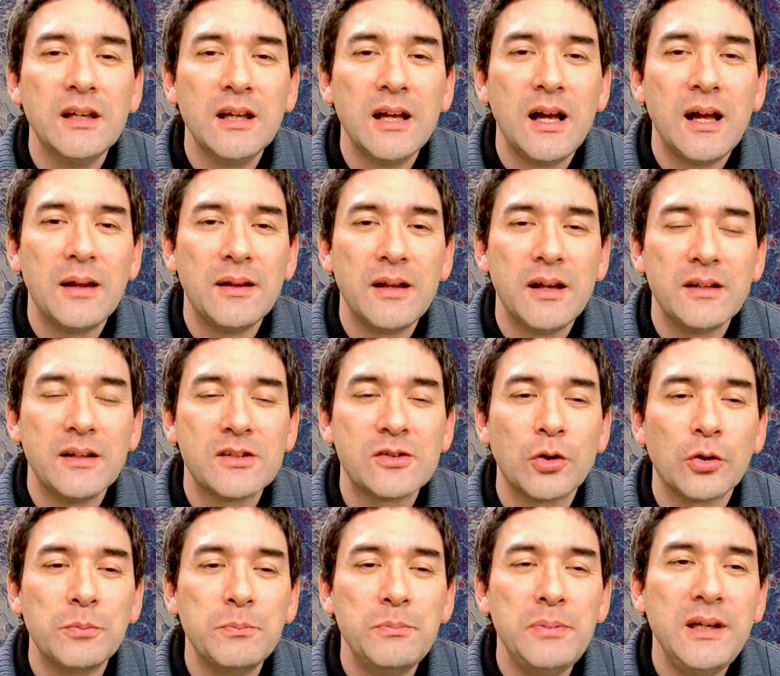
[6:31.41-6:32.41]
and, and
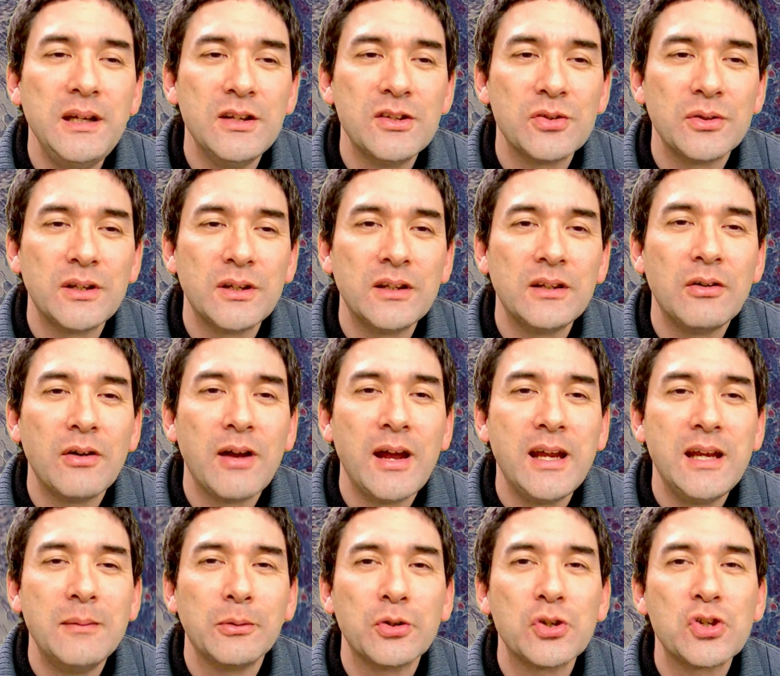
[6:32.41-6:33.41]
start beating so that they're
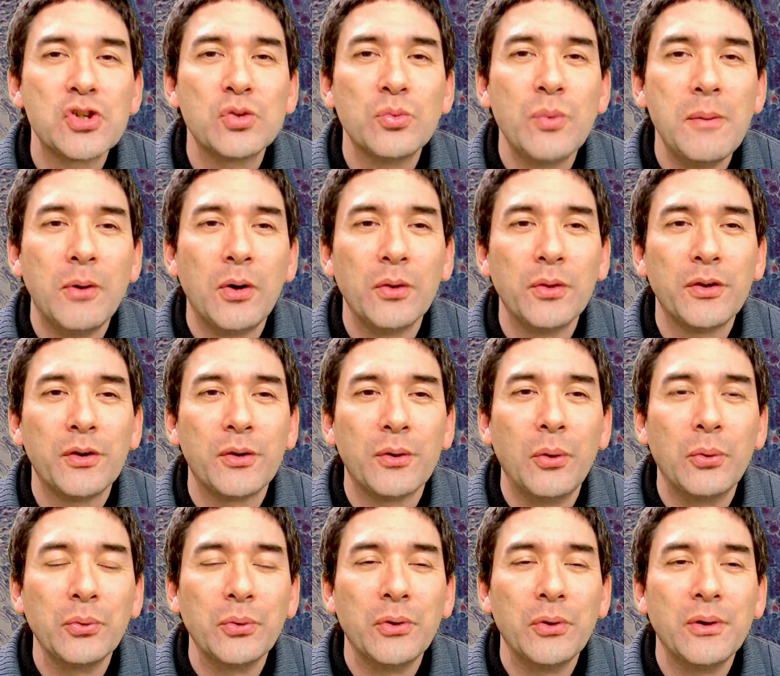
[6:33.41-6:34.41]
able to swim on their
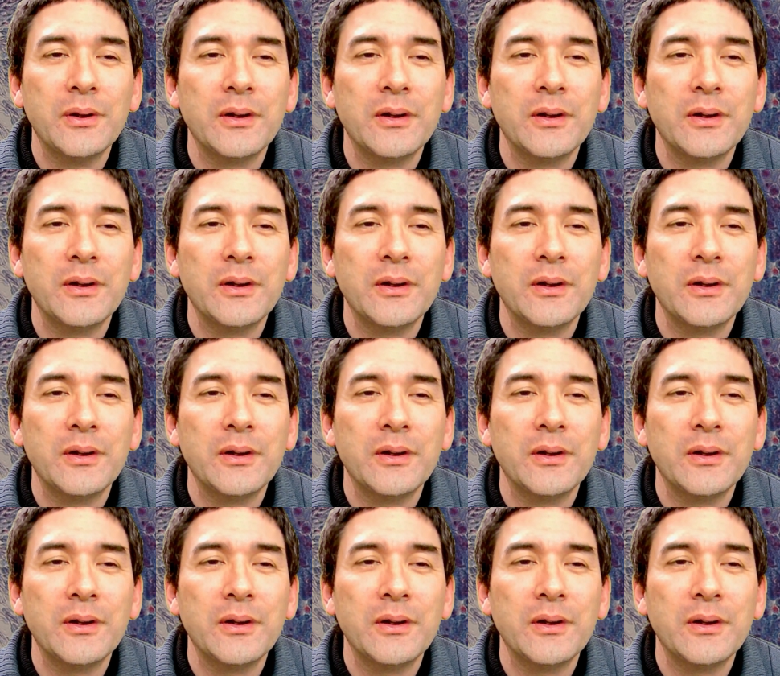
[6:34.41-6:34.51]
own.